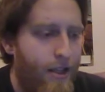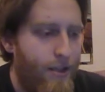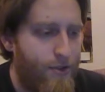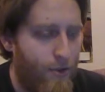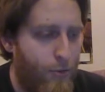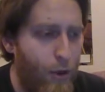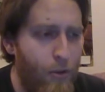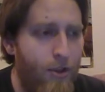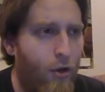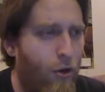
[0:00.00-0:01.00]
So throw
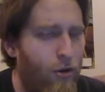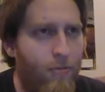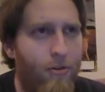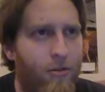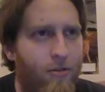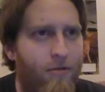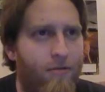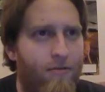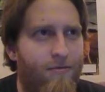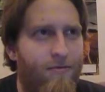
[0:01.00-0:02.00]
in the horrible
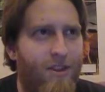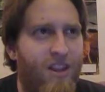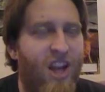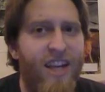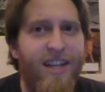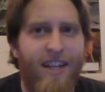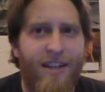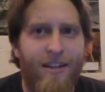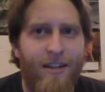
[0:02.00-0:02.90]
lighting,